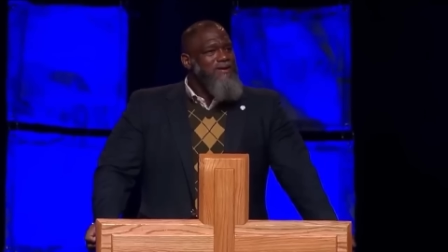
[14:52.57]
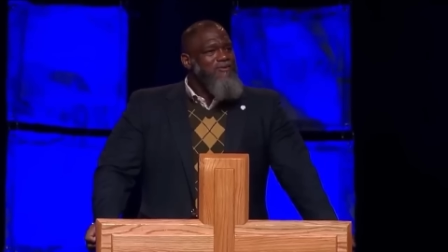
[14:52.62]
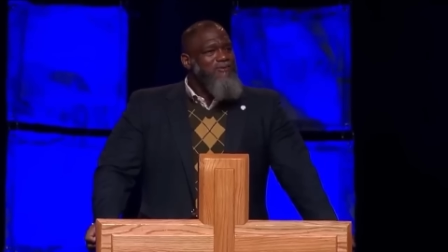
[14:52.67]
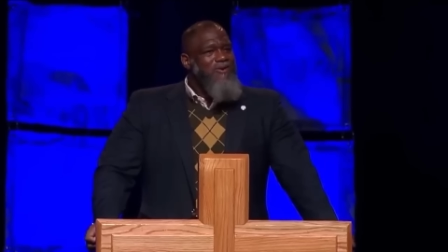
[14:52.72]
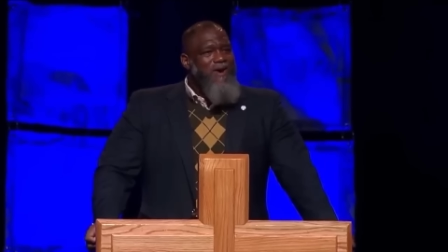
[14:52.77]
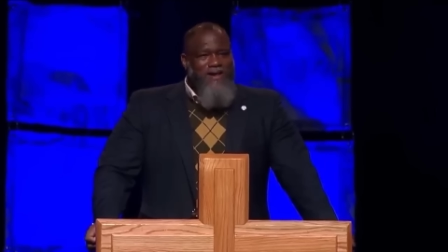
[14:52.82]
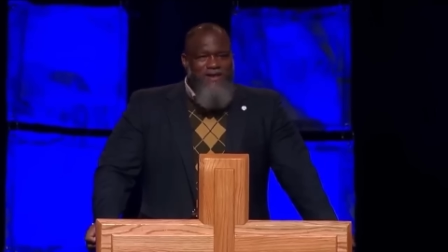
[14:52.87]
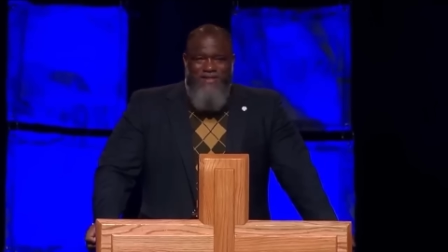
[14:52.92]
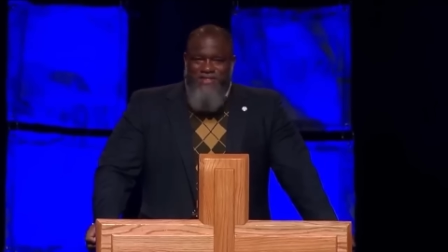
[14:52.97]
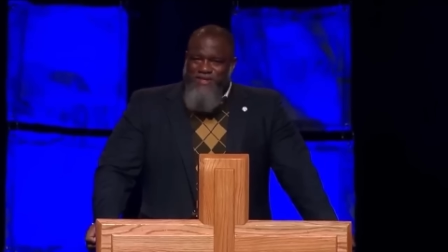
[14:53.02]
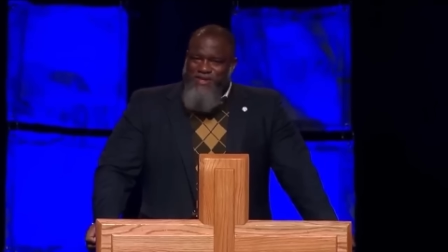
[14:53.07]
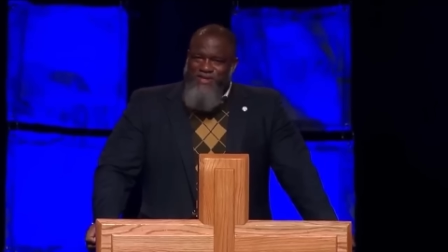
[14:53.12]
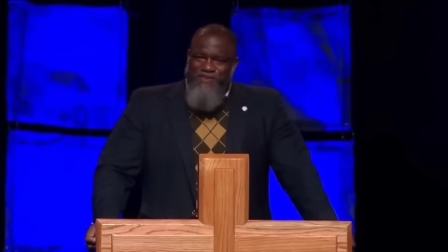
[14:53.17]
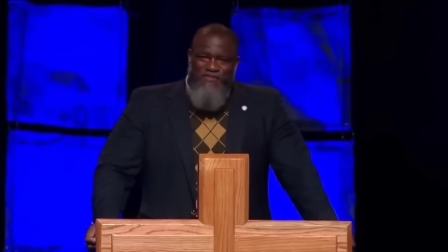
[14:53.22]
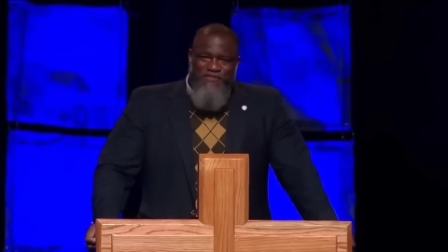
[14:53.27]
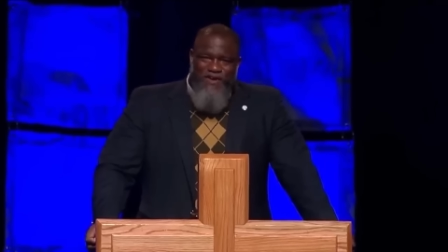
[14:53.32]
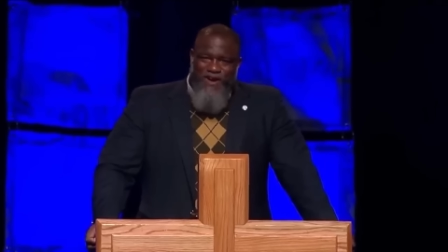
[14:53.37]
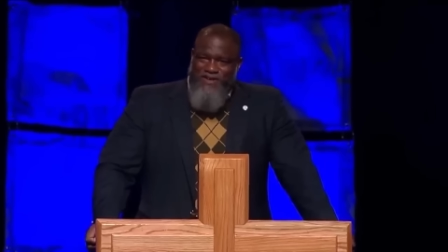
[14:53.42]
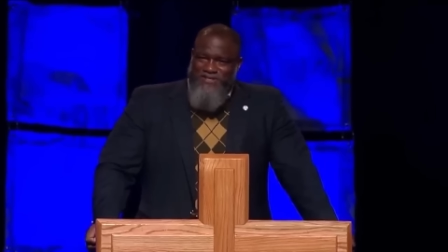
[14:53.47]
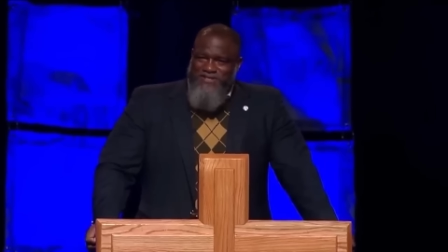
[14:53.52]
Why do these
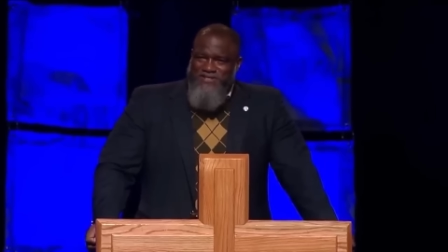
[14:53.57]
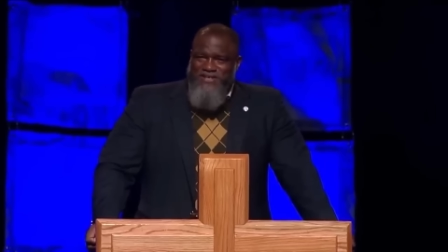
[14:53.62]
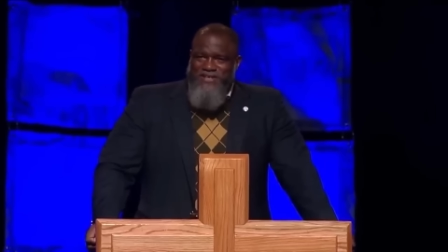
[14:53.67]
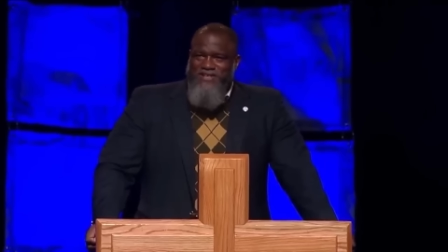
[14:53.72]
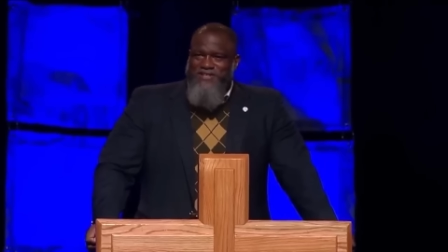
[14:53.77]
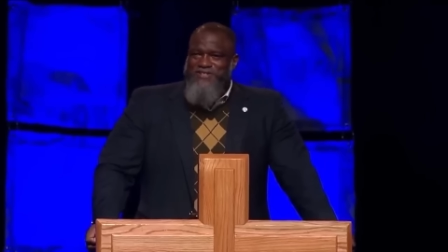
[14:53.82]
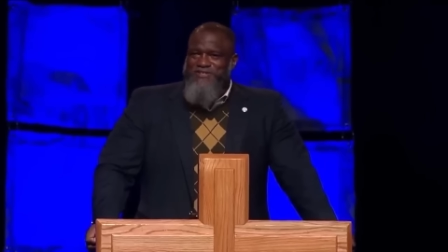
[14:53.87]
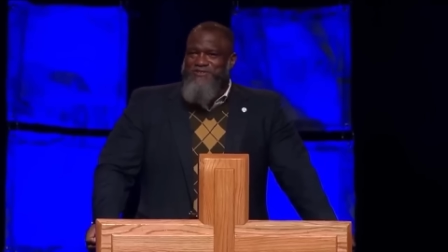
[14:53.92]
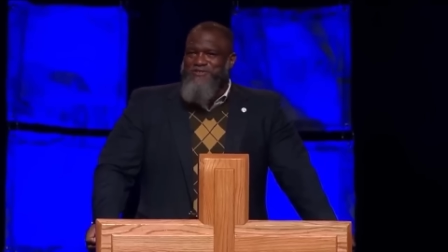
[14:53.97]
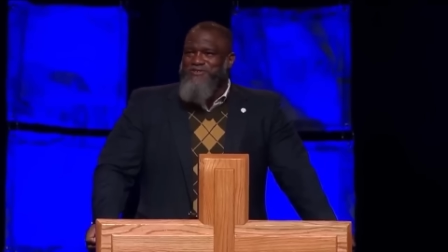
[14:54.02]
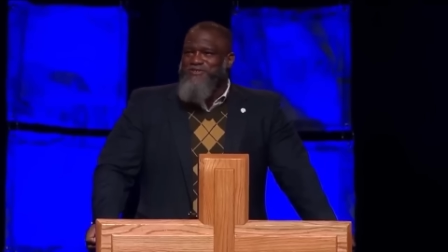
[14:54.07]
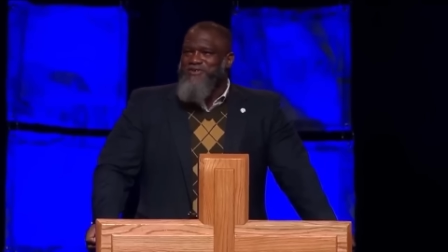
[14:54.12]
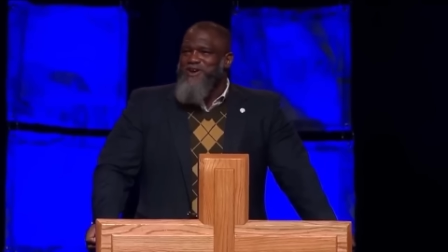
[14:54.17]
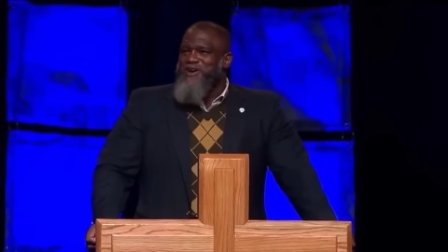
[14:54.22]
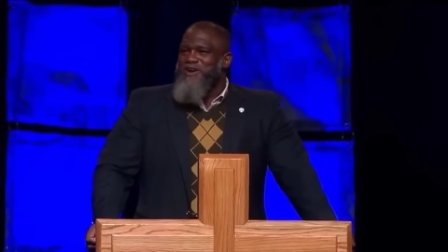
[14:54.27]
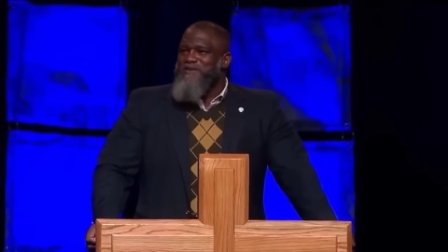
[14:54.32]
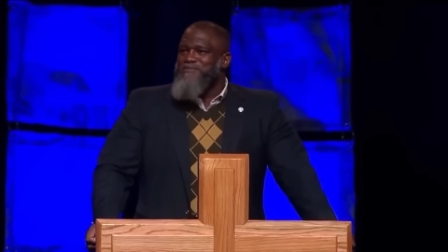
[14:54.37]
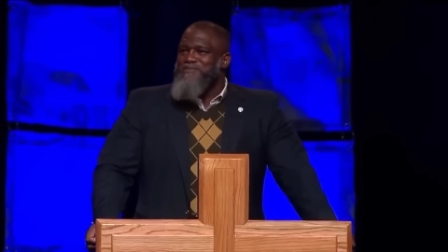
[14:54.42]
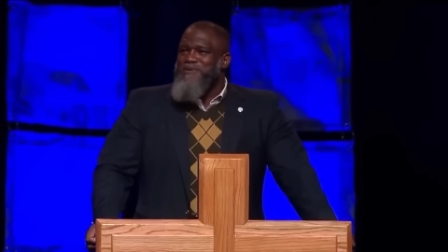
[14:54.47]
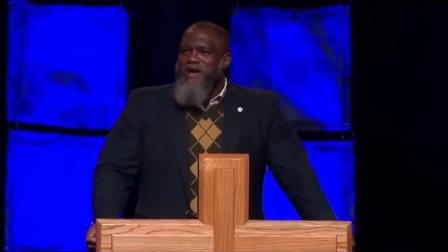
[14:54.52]
false teachers
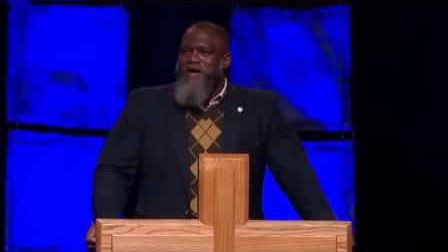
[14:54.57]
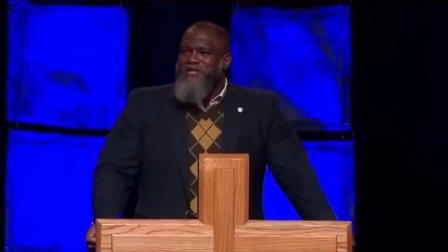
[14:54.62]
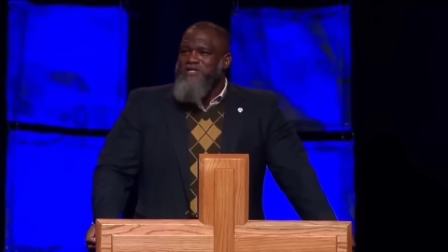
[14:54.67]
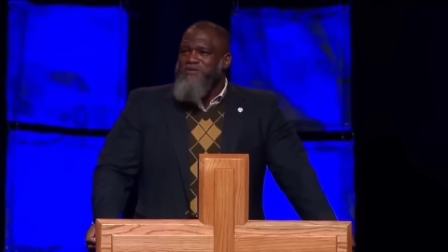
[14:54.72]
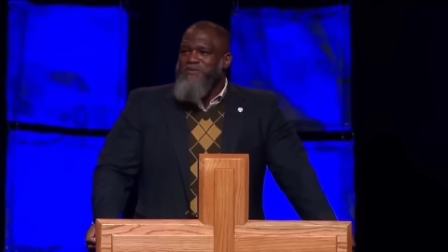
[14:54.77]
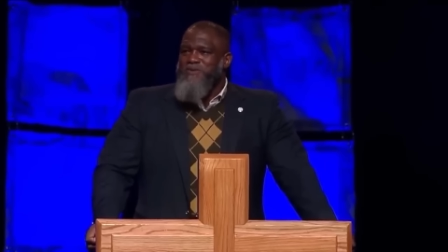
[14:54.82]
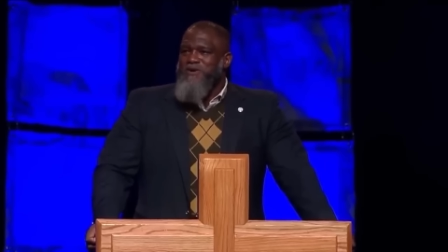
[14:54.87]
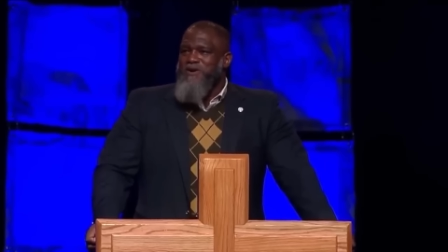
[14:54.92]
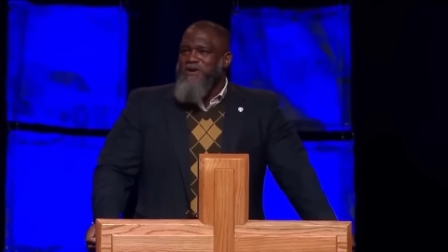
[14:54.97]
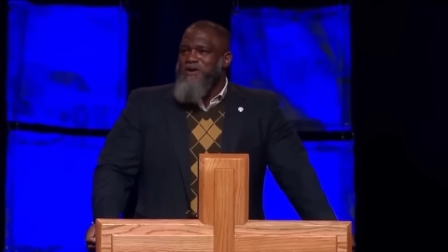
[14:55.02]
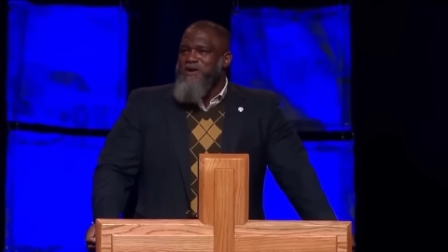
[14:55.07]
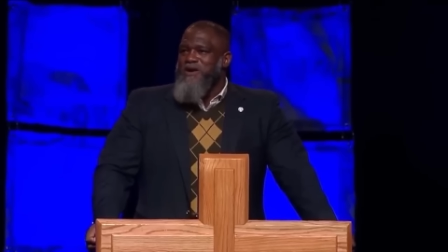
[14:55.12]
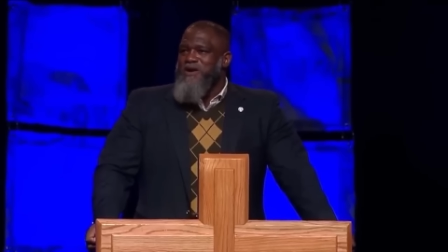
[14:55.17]
prosper?